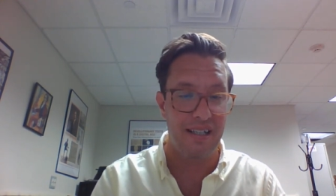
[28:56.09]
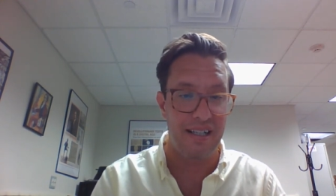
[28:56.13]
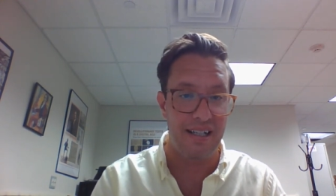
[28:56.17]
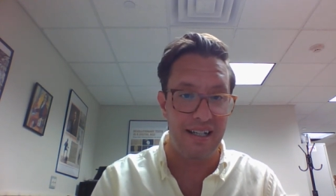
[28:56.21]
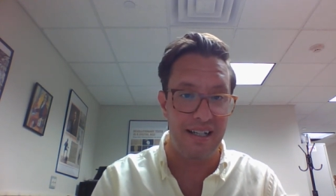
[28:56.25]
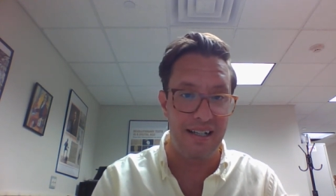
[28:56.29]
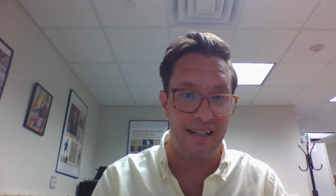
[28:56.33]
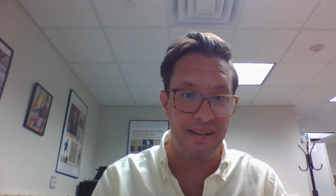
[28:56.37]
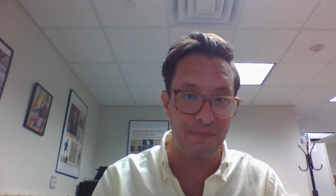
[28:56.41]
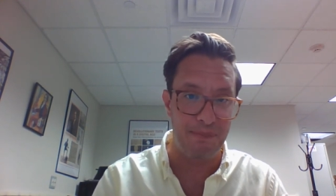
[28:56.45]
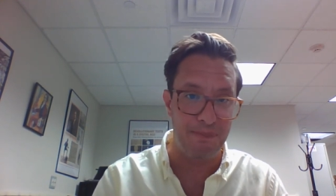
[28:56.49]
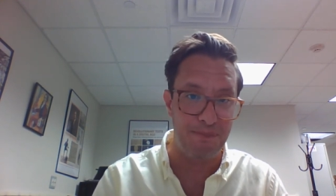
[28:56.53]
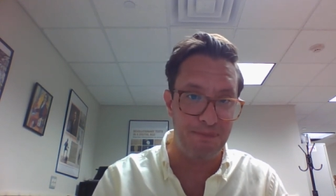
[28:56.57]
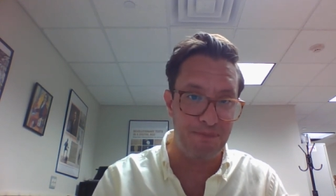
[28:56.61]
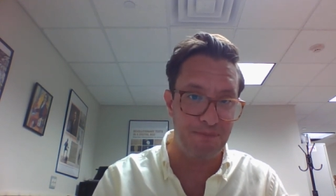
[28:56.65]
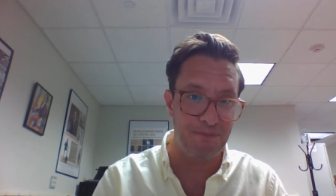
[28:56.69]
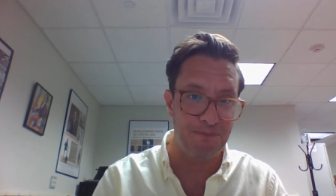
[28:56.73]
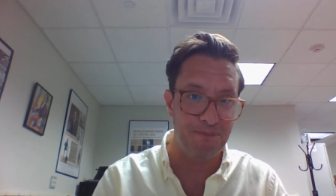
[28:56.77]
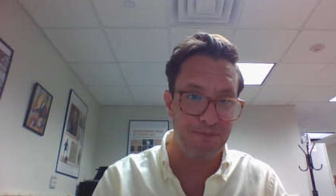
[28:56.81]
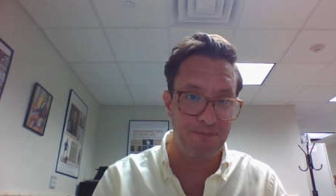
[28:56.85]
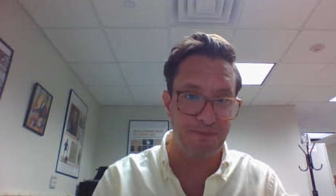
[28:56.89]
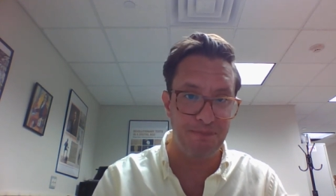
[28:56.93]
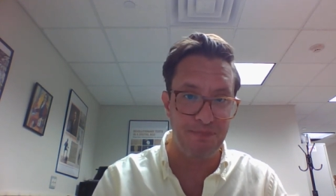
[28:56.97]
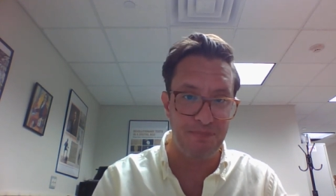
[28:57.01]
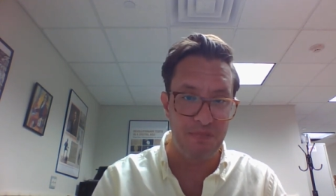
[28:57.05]

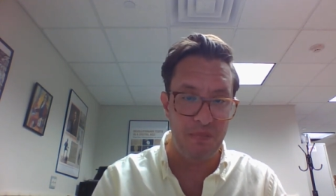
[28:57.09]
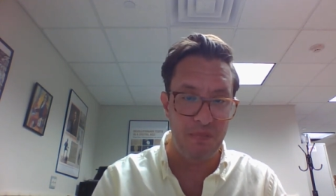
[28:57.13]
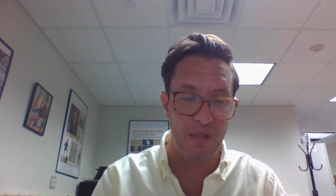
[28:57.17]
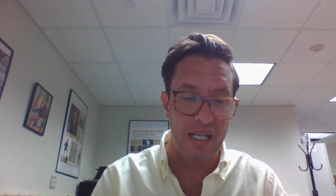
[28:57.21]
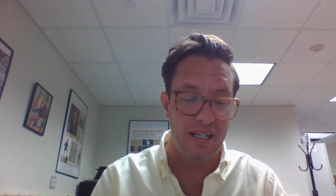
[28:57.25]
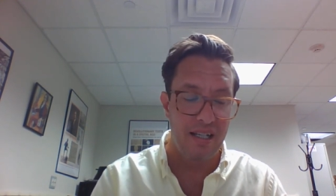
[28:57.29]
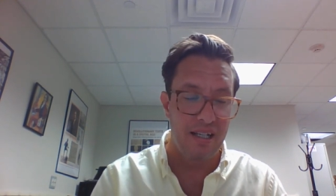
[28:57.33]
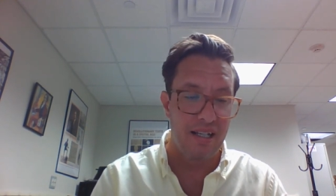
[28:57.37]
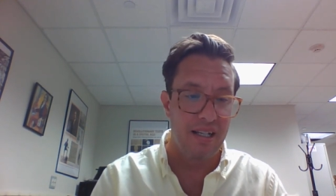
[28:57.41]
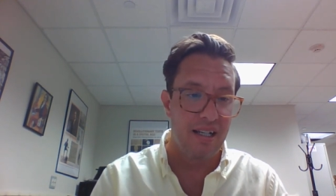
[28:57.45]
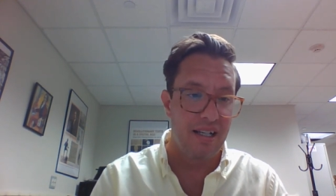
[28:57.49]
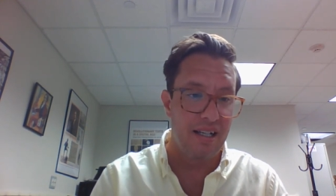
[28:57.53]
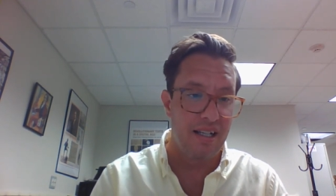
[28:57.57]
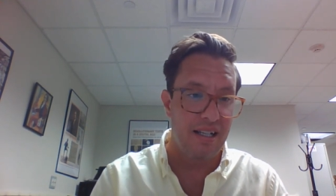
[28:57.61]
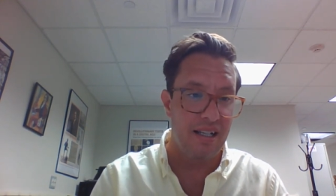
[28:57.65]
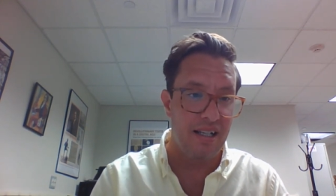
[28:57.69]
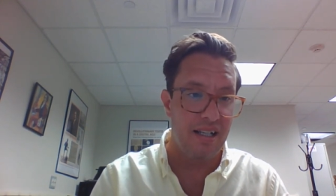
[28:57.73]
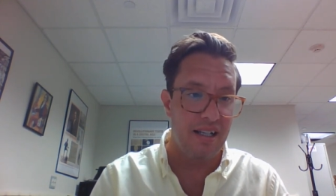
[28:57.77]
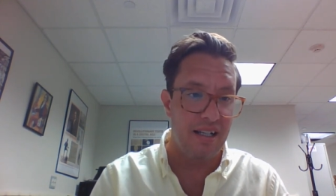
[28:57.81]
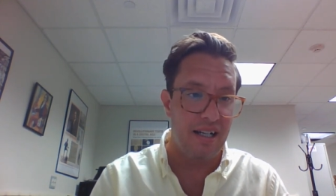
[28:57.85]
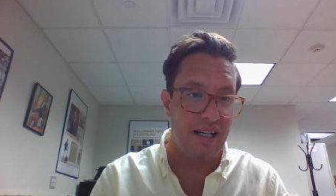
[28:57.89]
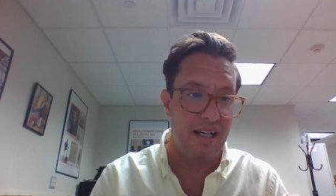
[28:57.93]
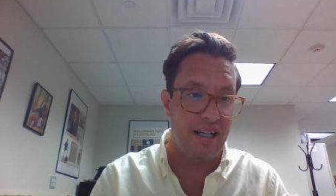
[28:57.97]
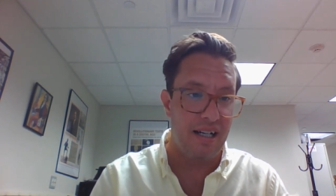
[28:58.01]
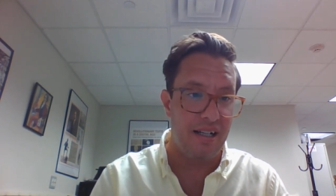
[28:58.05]

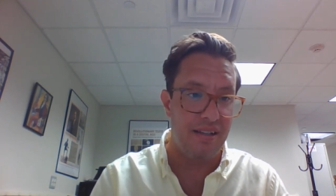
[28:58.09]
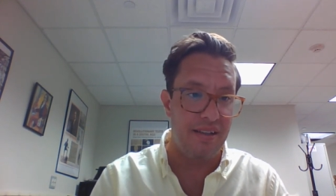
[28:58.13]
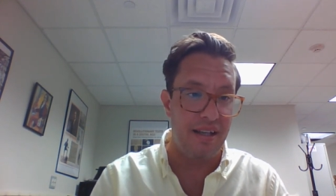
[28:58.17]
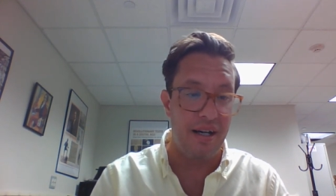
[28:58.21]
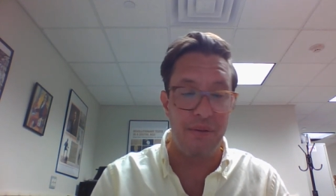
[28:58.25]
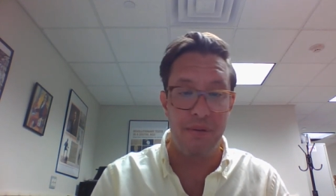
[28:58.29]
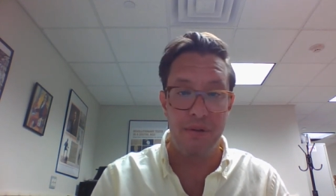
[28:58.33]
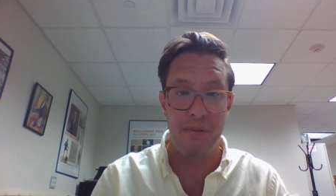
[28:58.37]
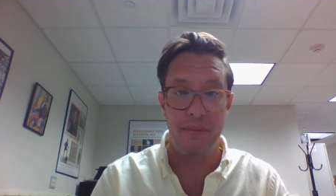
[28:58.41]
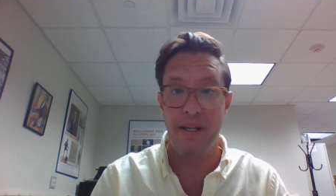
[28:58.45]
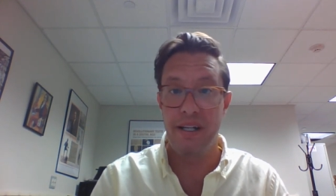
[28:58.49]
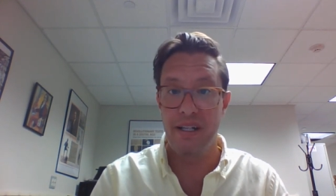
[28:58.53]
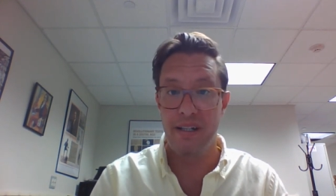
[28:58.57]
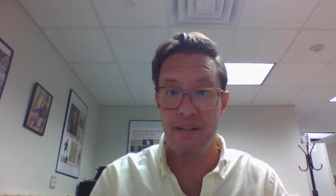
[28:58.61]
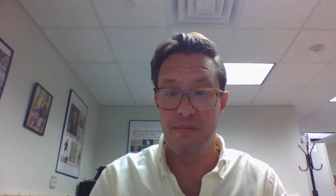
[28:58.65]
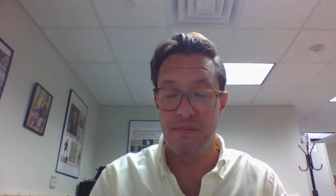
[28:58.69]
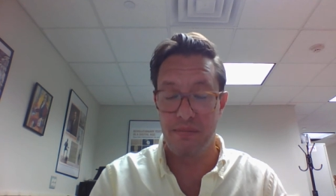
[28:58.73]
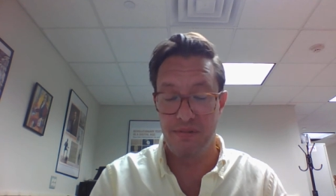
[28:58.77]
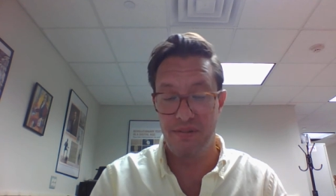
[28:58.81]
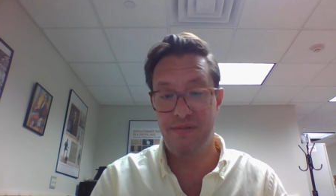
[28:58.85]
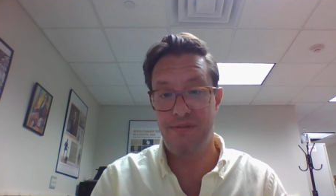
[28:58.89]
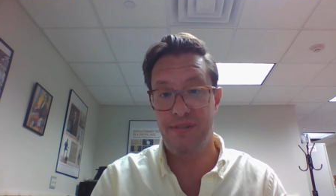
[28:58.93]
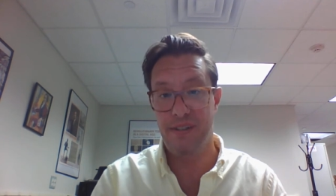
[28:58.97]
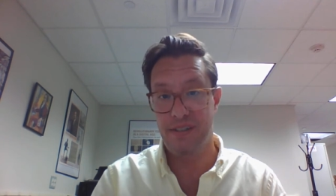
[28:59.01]
that would make him